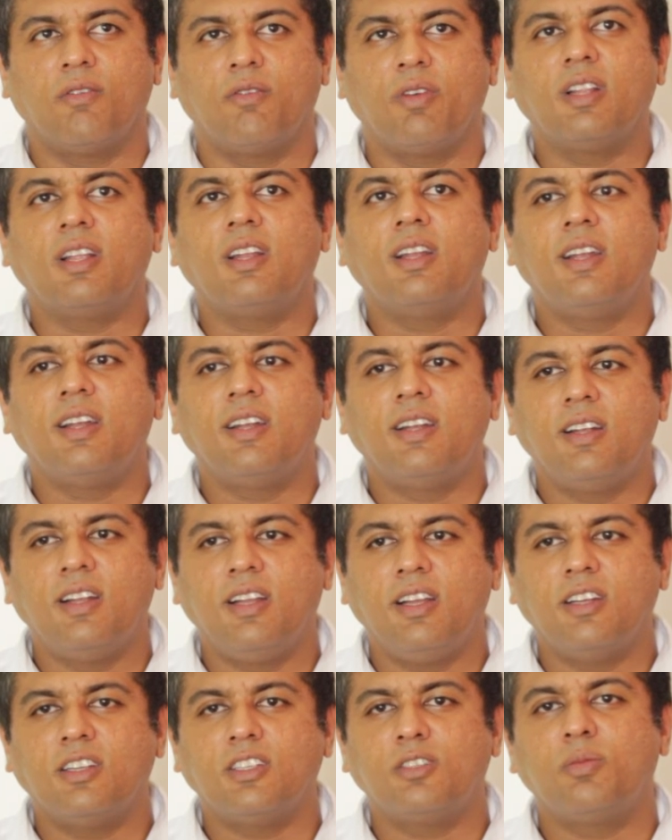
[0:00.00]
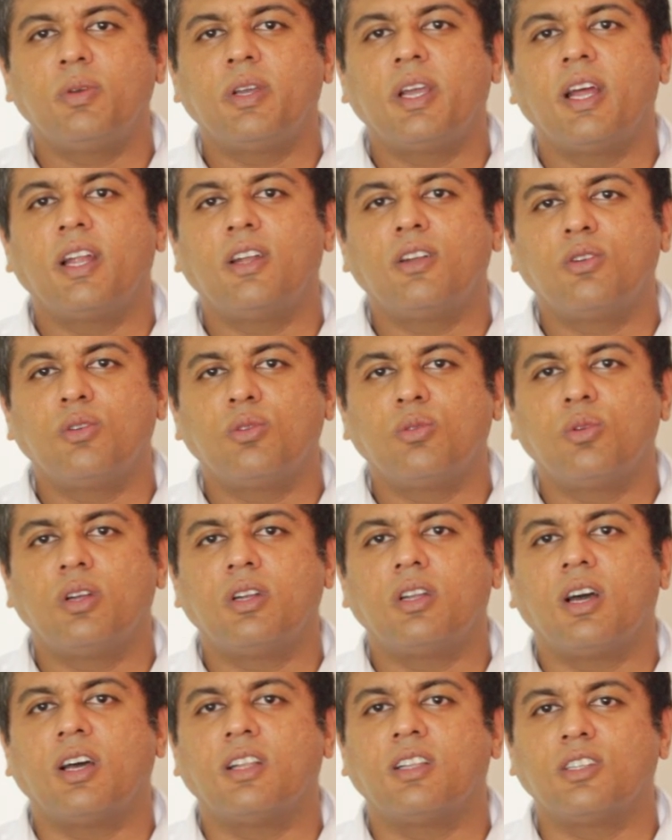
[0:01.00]
when the leaders began to do
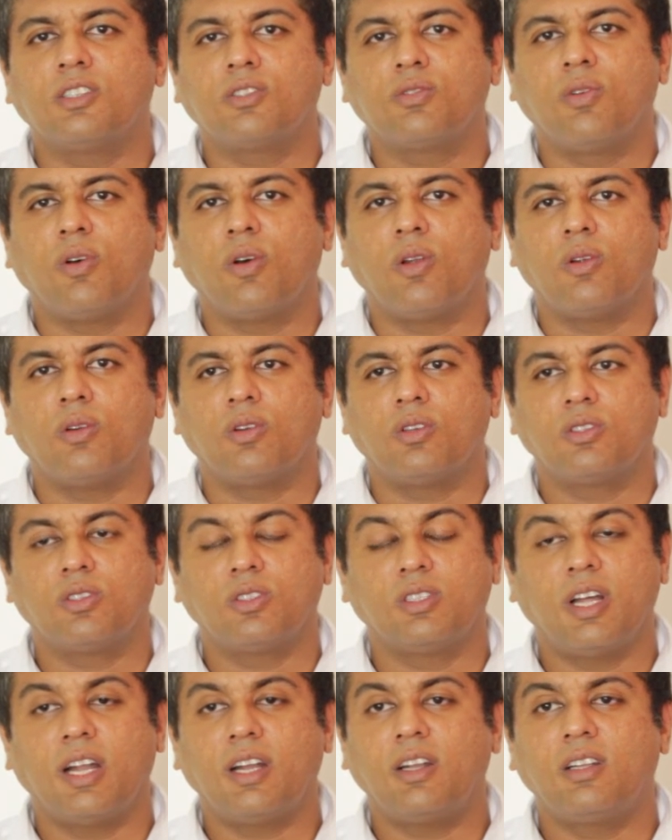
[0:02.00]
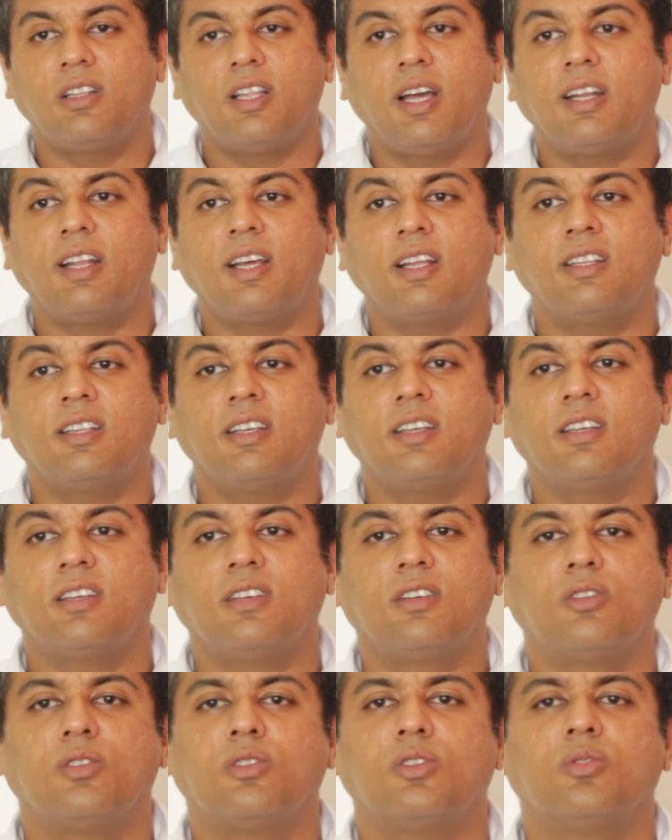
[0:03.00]
it, others followed. So that I
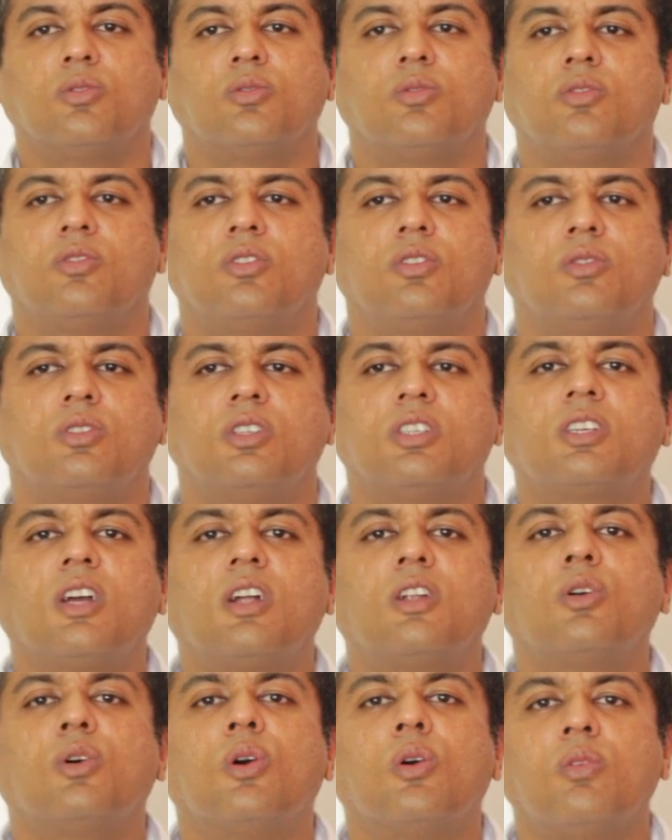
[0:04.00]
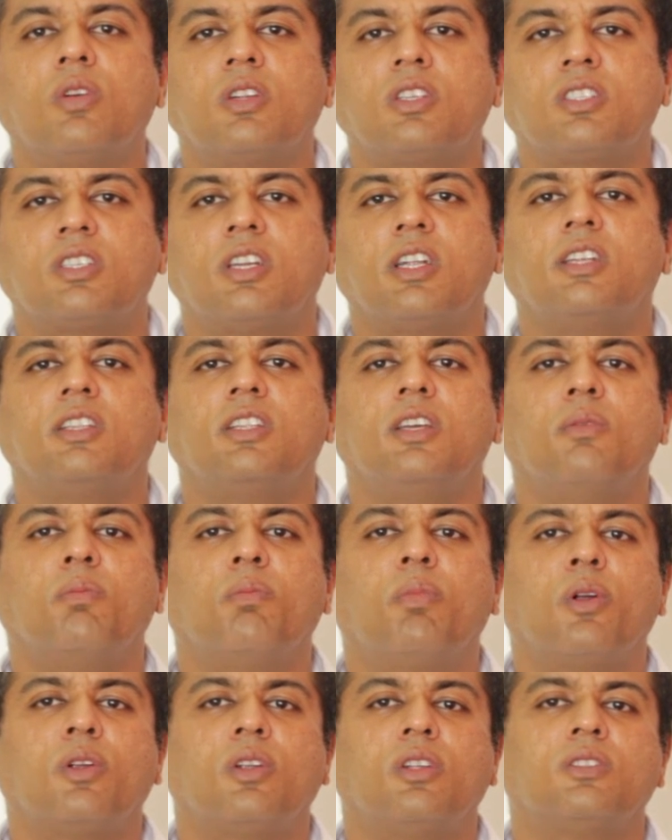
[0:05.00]
think you just can't overstate the
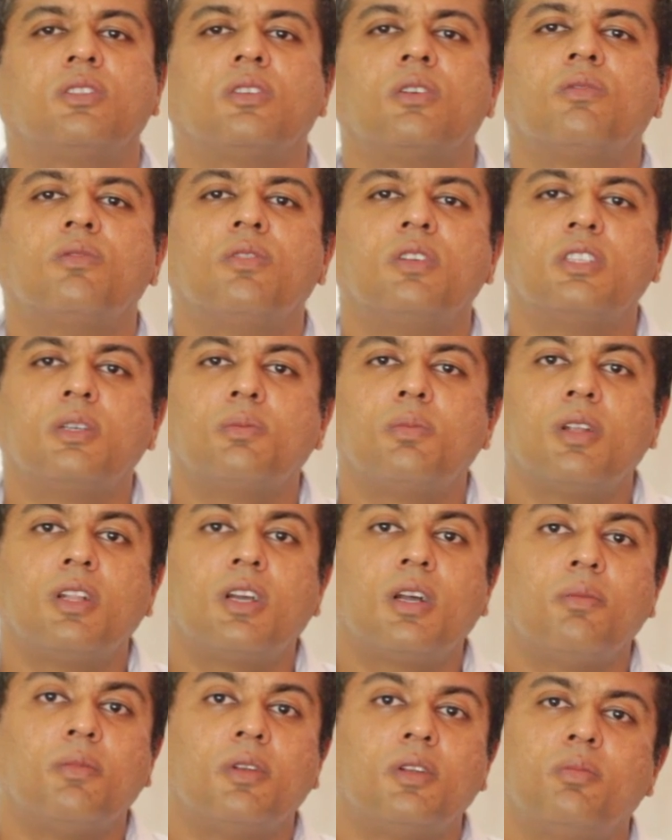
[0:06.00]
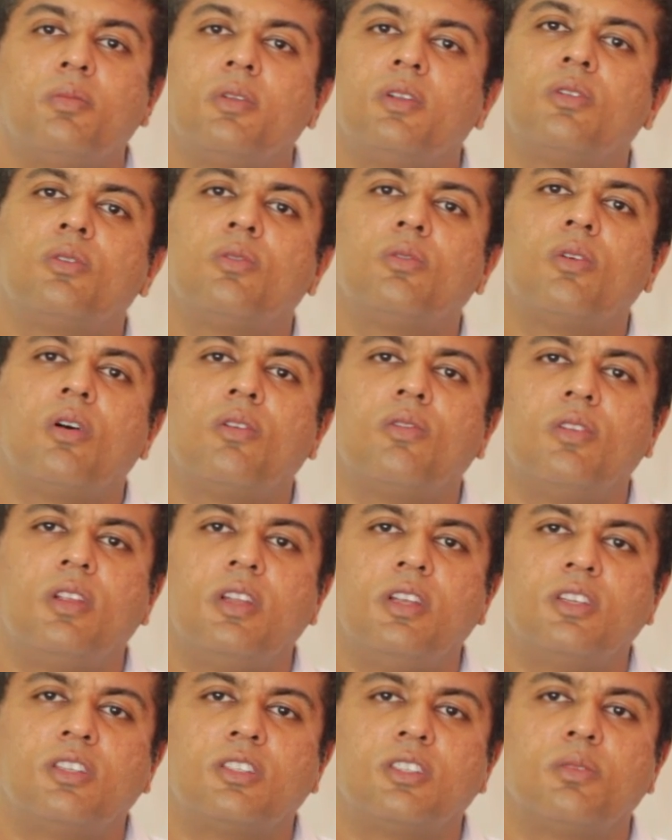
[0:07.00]
importance of visible commitment of
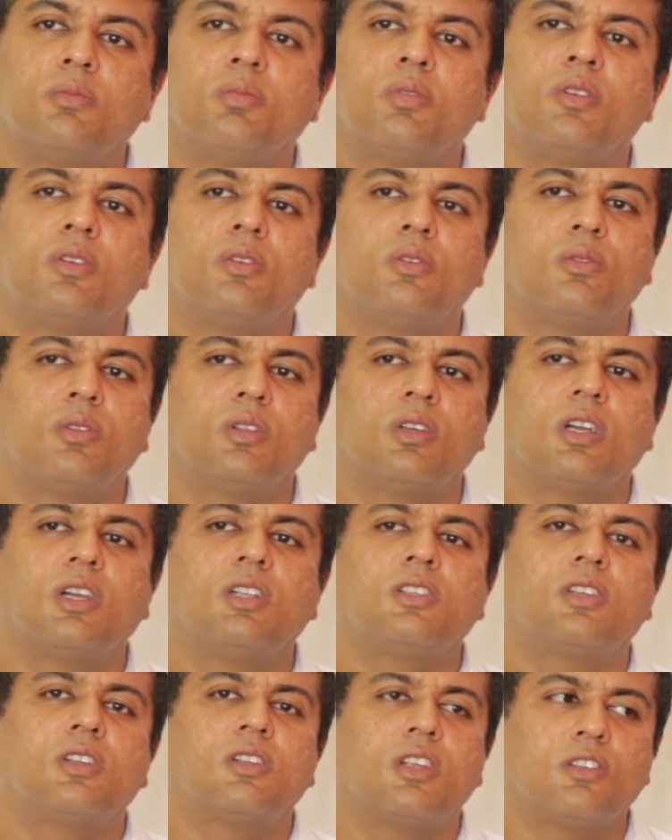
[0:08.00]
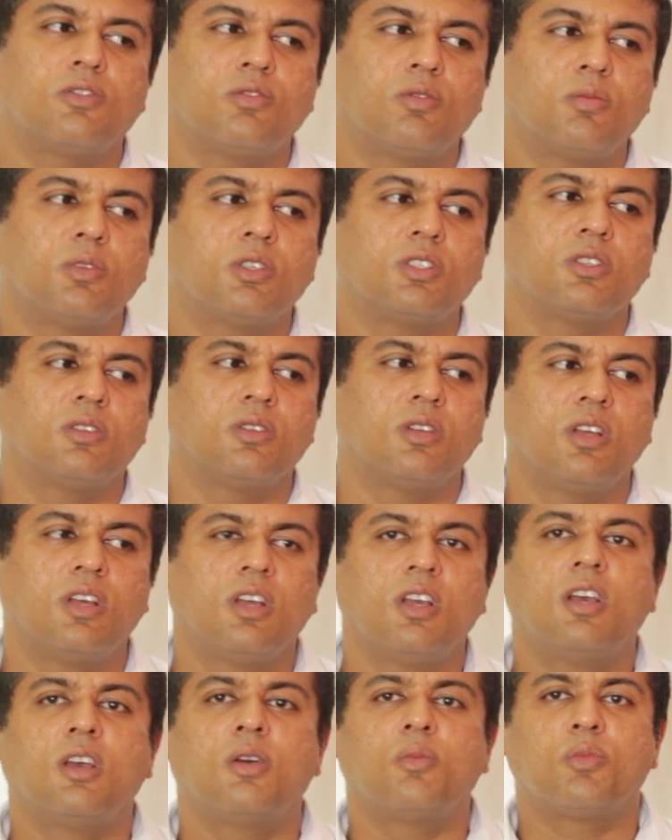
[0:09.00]
leadership to the culture transformation
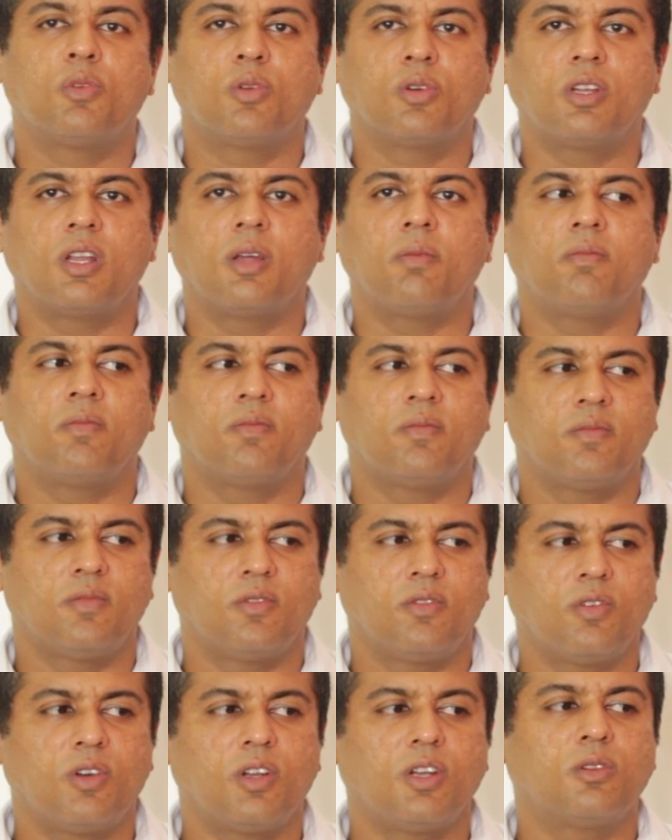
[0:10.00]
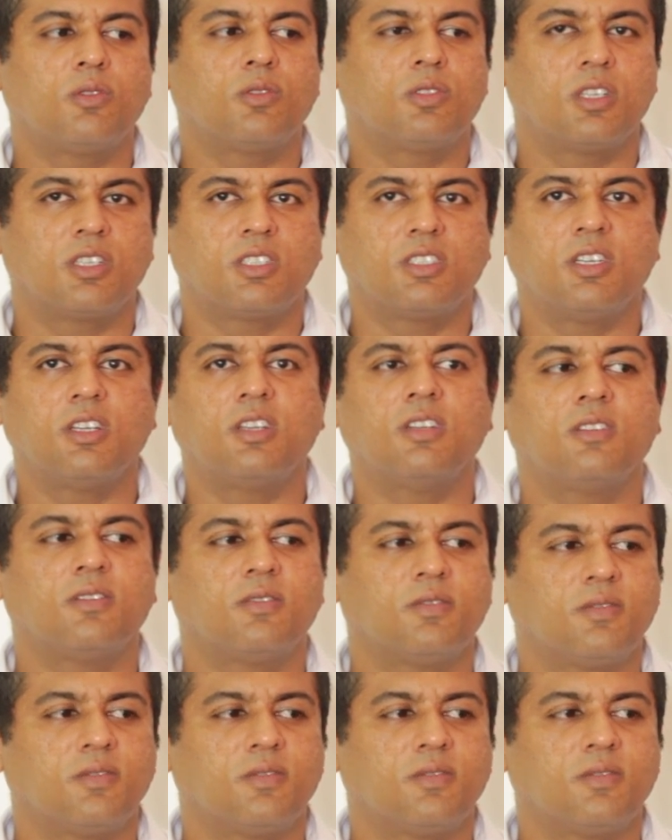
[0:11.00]
program for it to succeed.